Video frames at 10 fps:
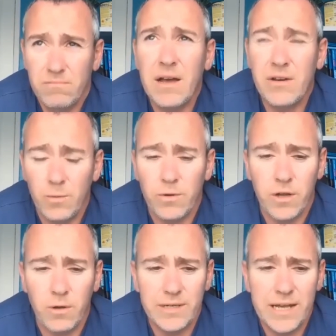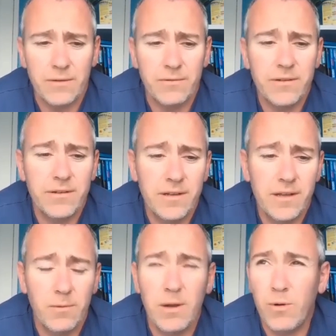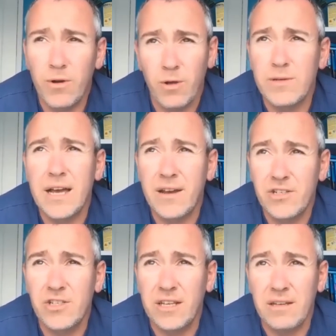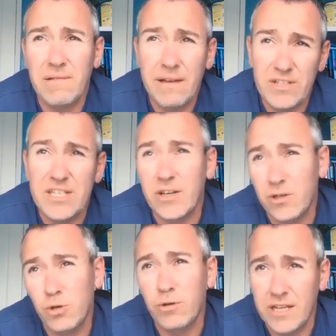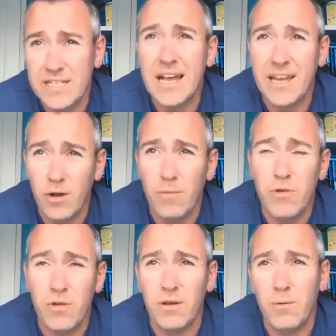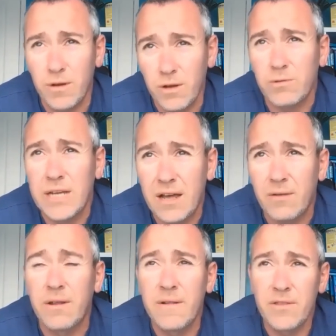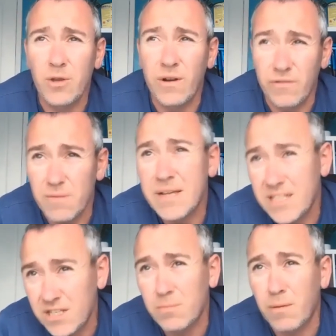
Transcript: How do you want to go down? Well, I want to go down actually, having took the attacking option. I want to go down knowing I've committed to my